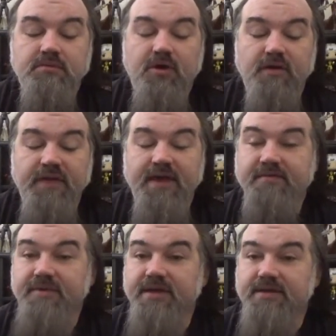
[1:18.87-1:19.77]
part of the
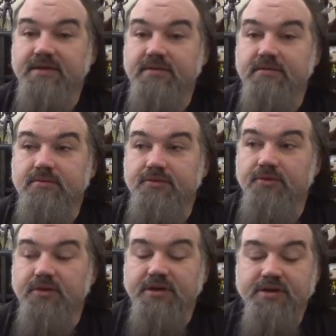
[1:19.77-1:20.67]
X-Men in New
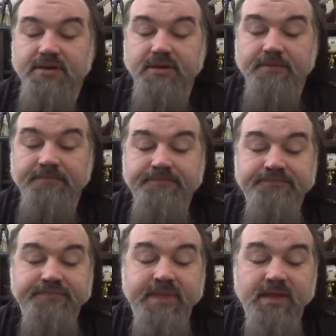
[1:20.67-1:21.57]
York.
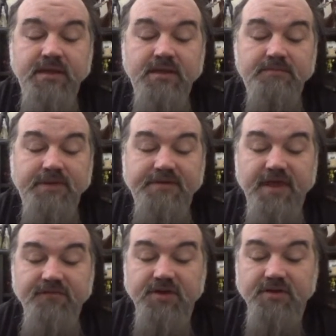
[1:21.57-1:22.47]
But
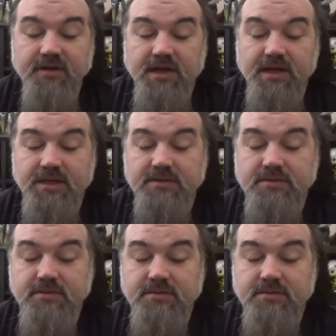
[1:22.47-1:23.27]
Xavier